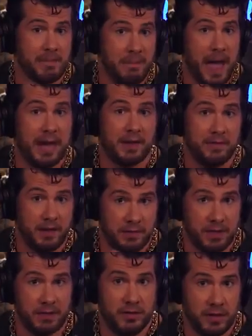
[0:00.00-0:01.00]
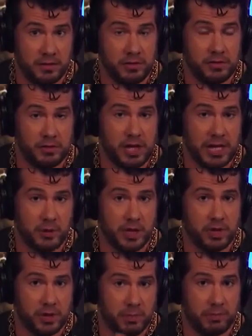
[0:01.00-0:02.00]
Back in
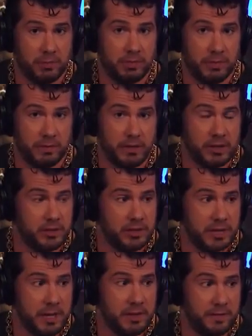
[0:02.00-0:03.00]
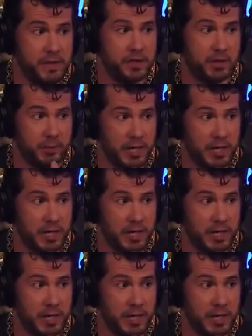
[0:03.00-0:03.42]
January, Trump issued a statement officially